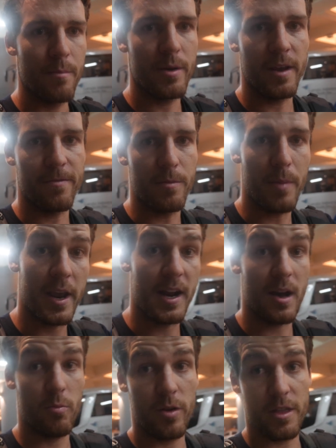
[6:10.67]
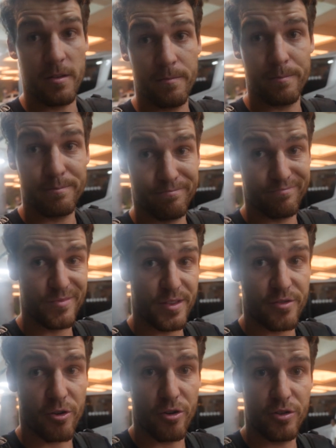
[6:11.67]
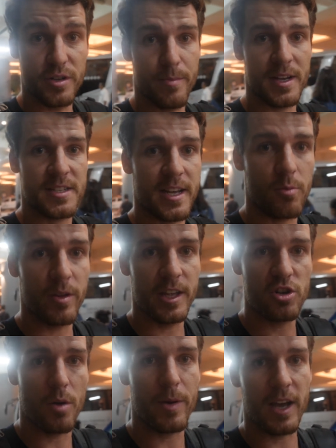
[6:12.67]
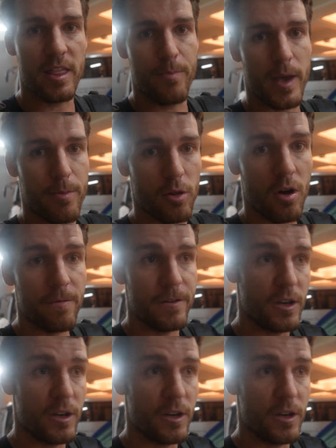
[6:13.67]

But if you meet up with them through domestic when they're dropping other people off,